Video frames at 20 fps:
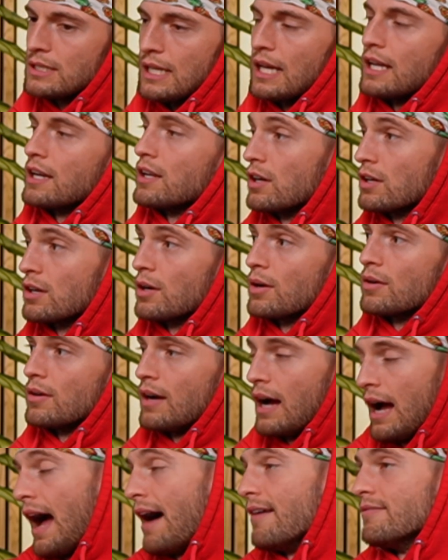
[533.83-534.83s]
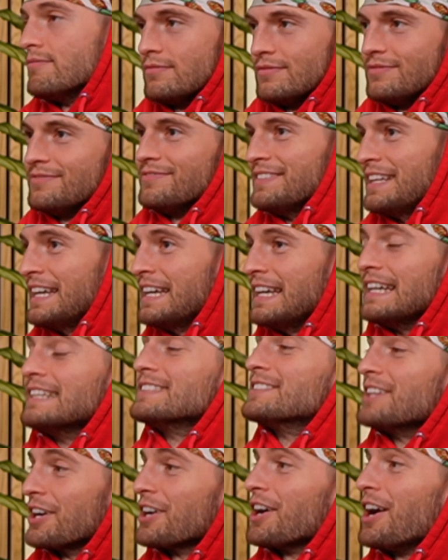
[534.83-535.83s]
I have, he's
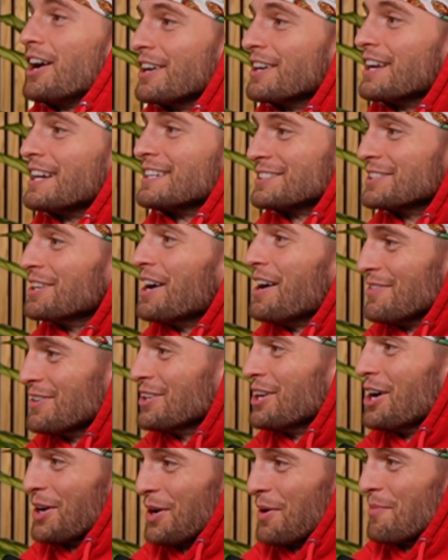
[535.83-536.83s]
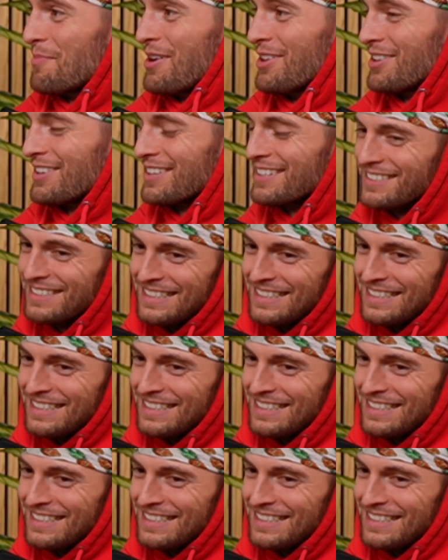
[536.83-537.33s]
not gone. I still have a younger brother.